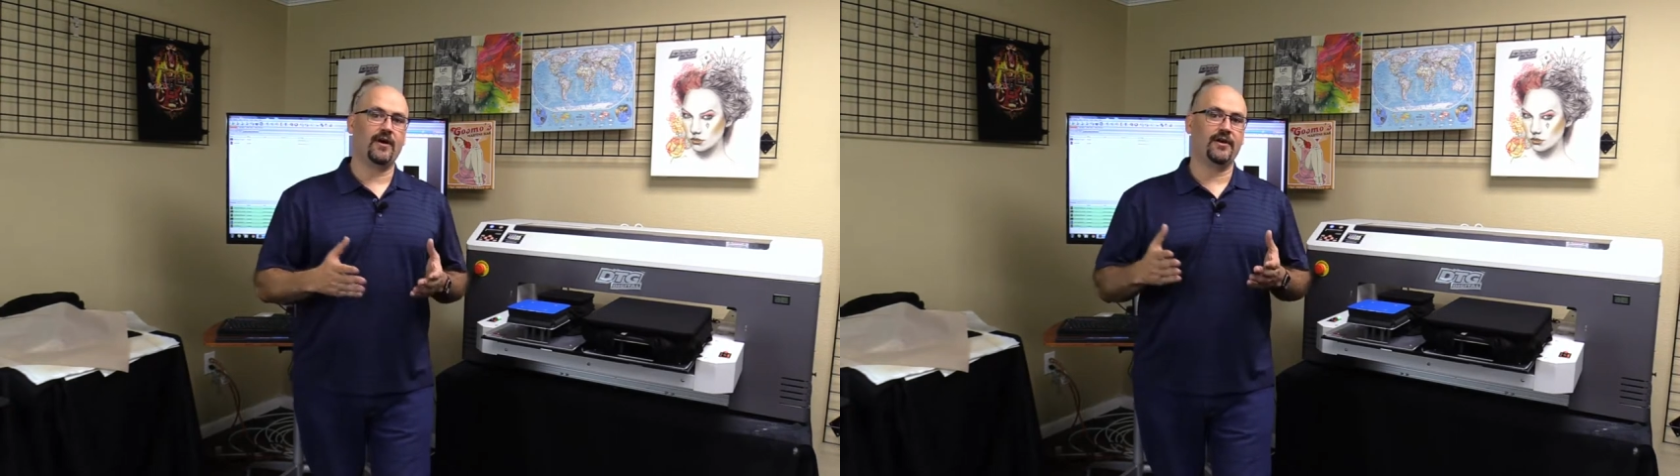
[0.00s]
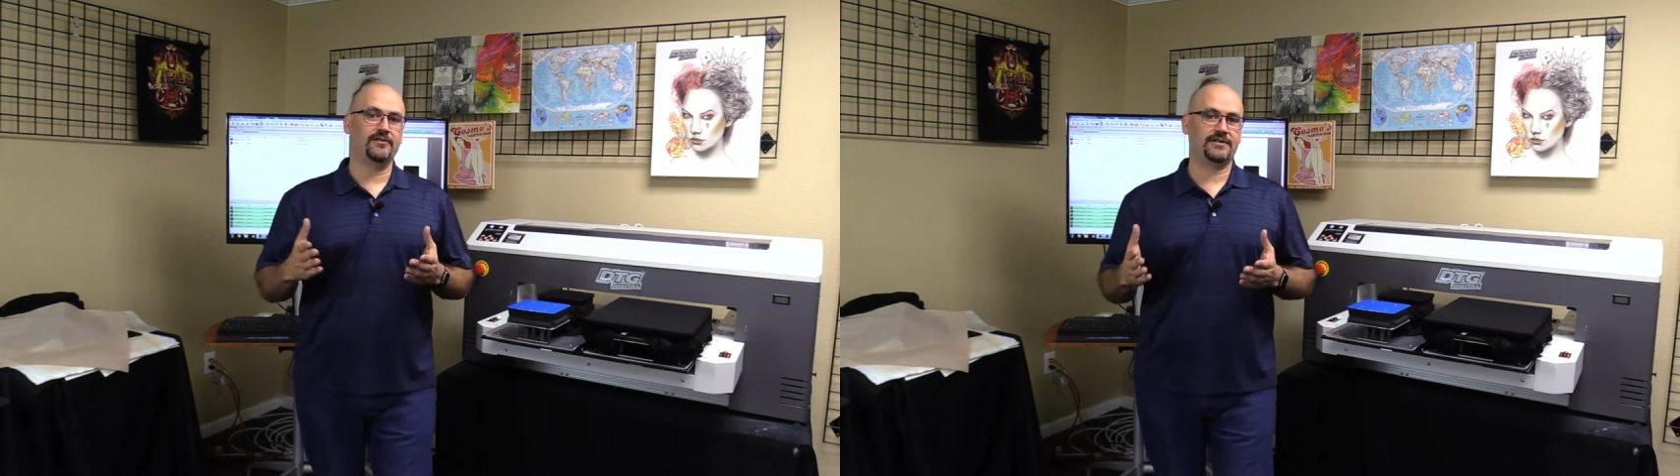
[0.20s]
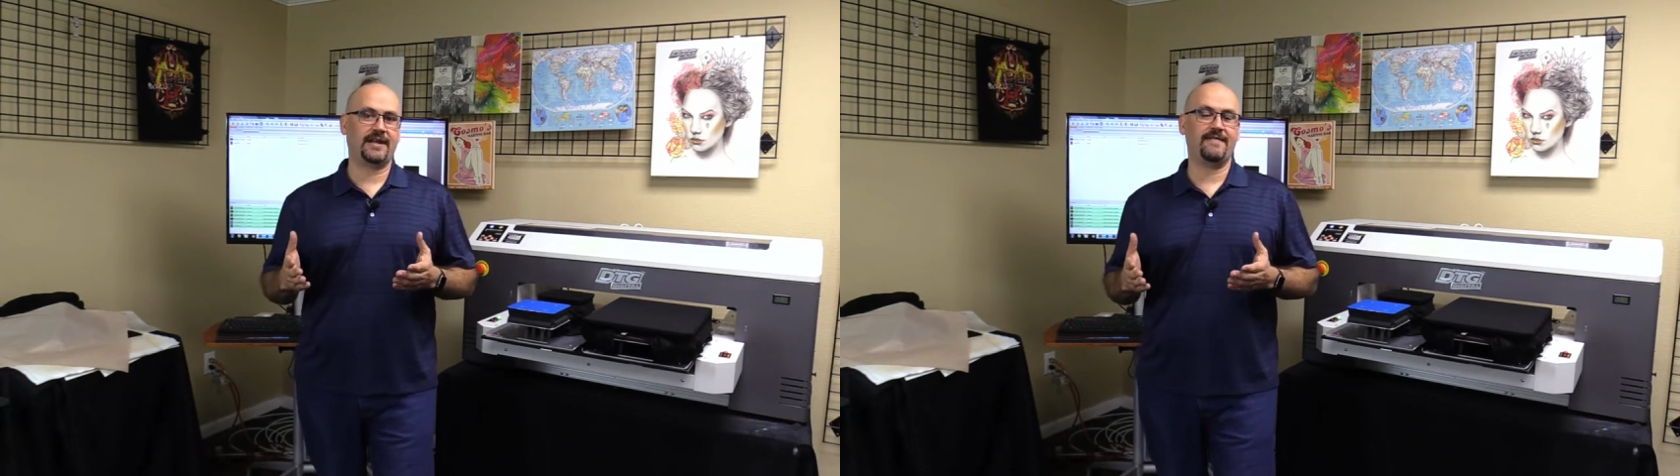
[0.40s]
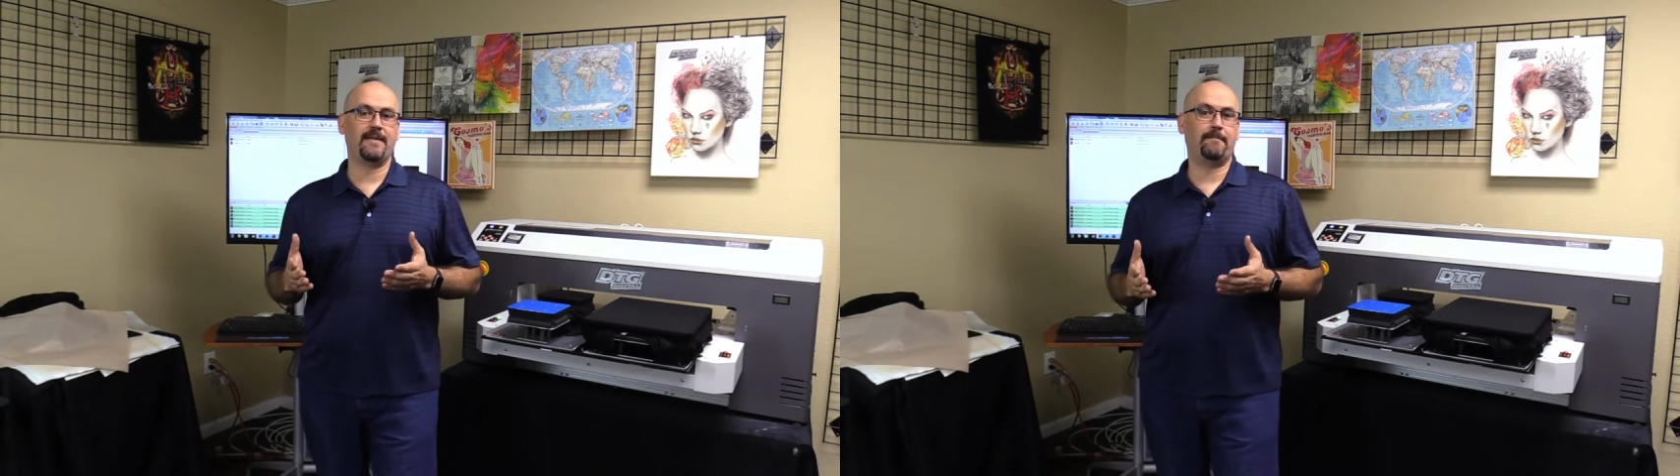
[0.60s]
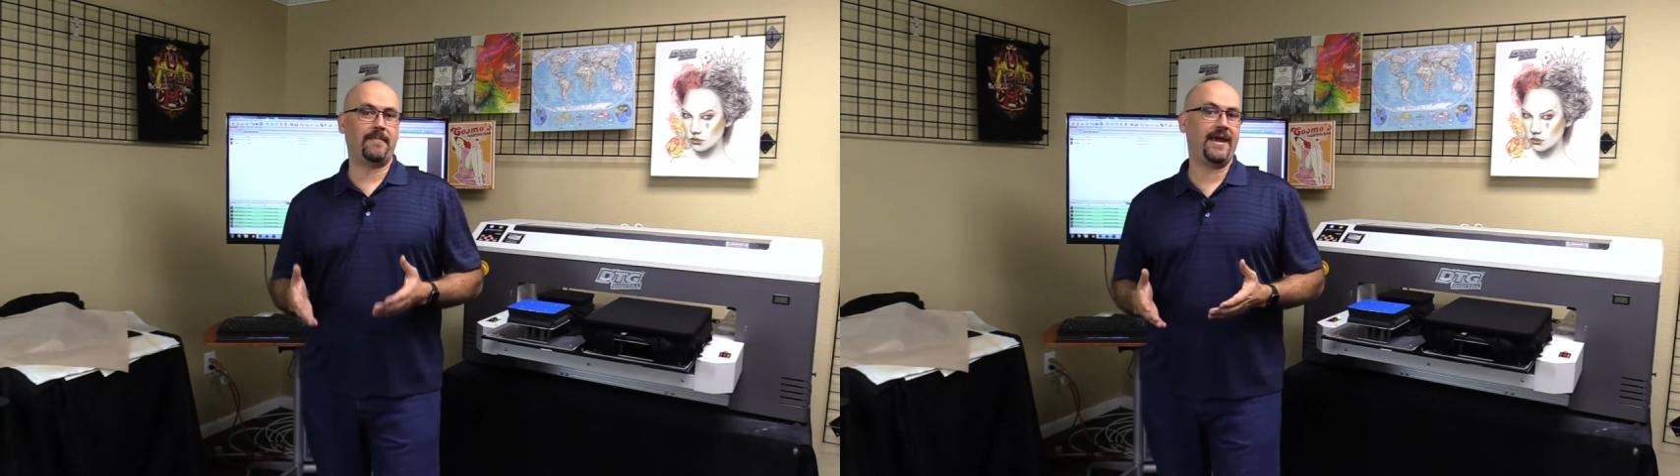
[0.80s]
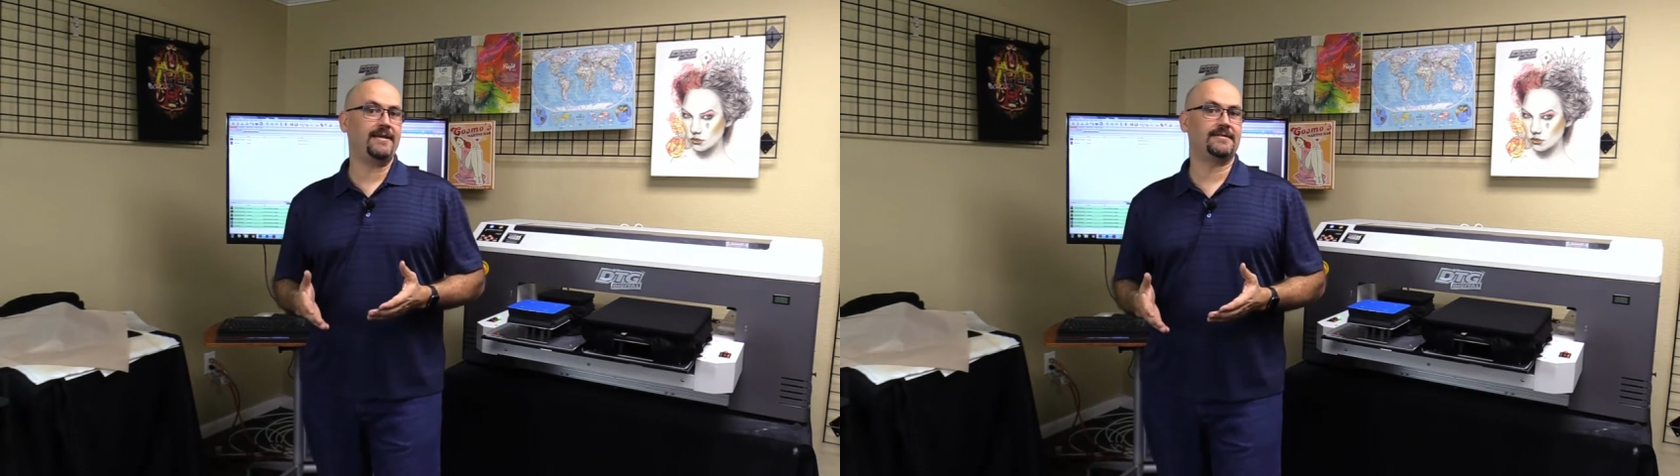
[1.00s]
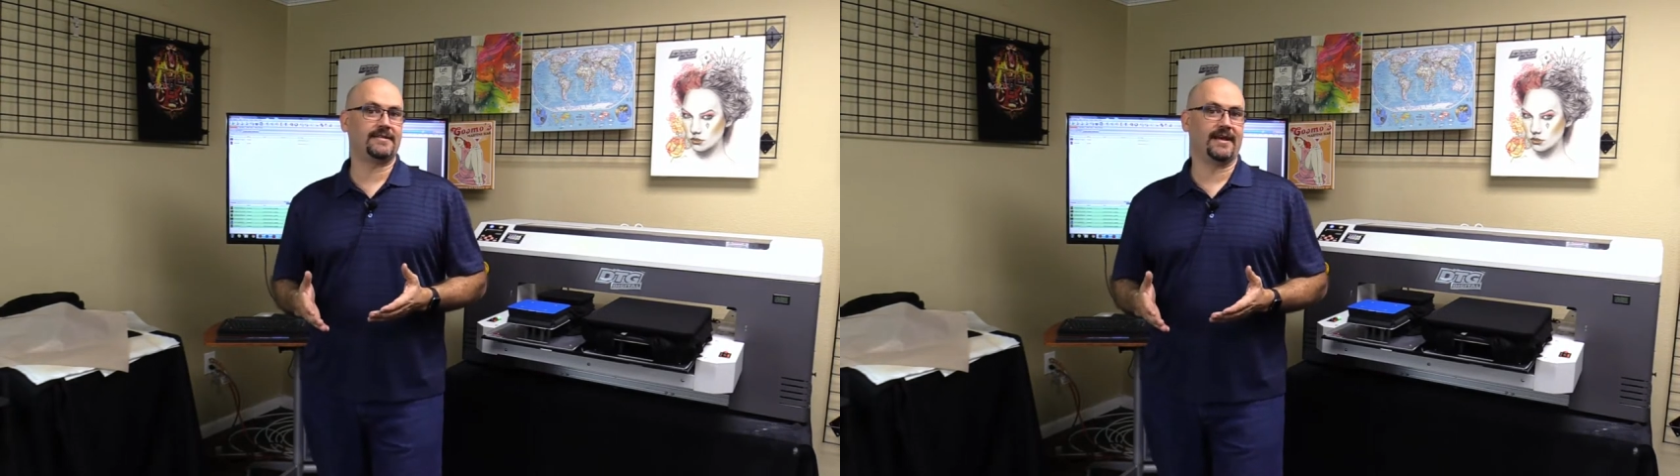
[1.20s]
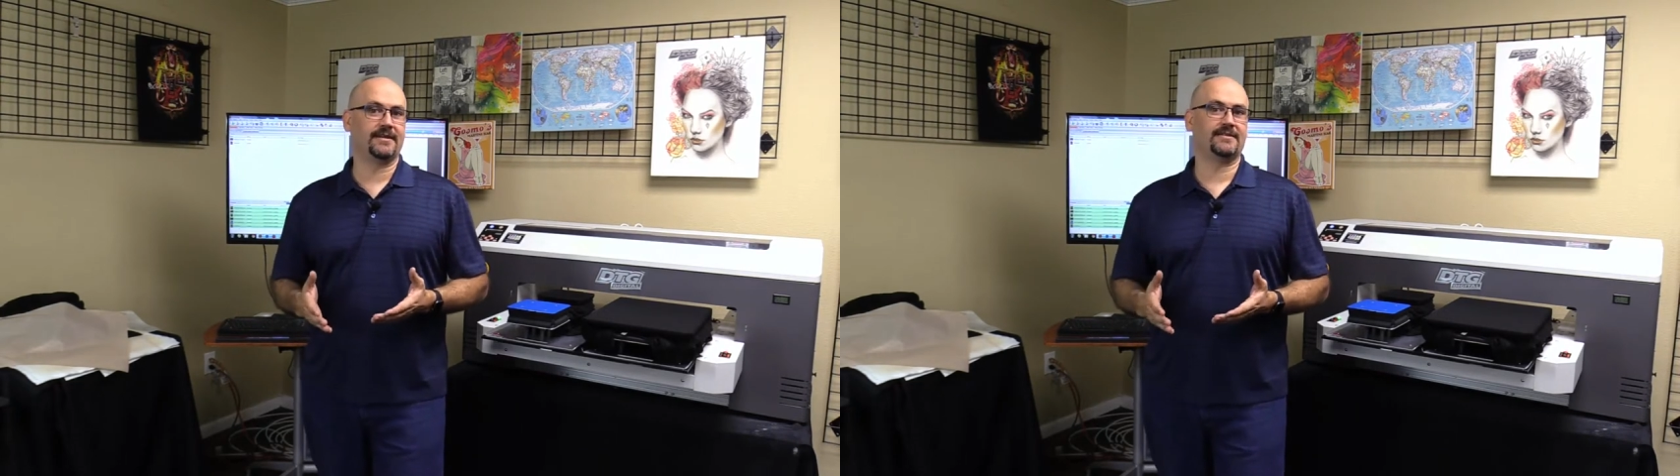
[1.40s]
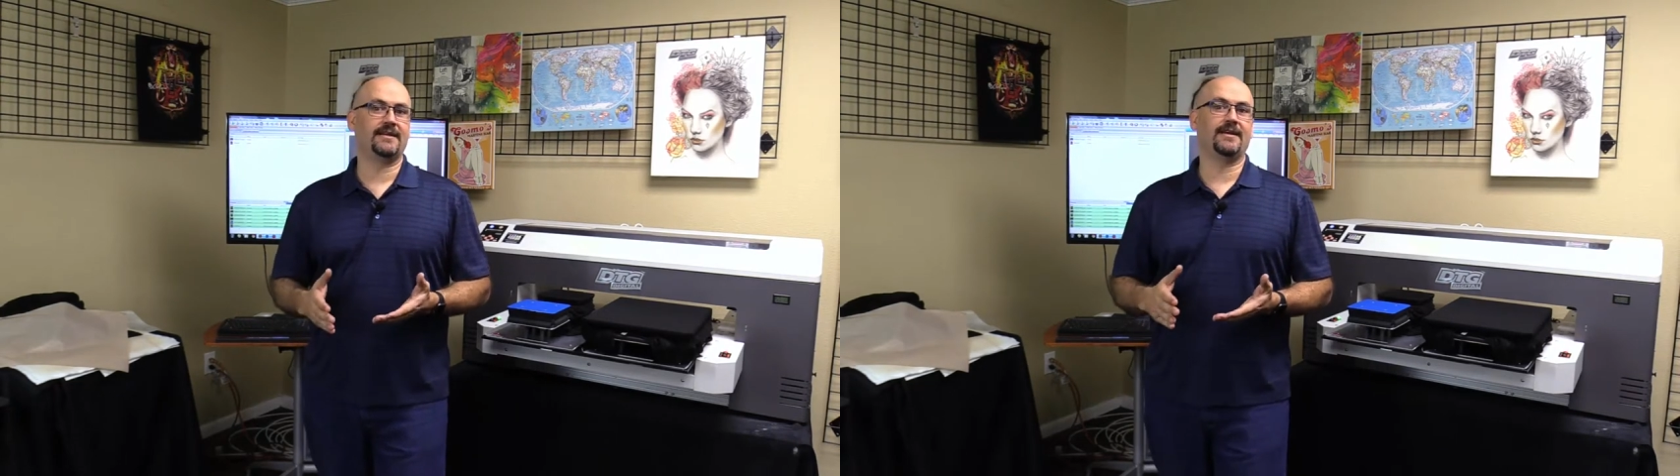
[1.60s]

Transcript: understand the basics,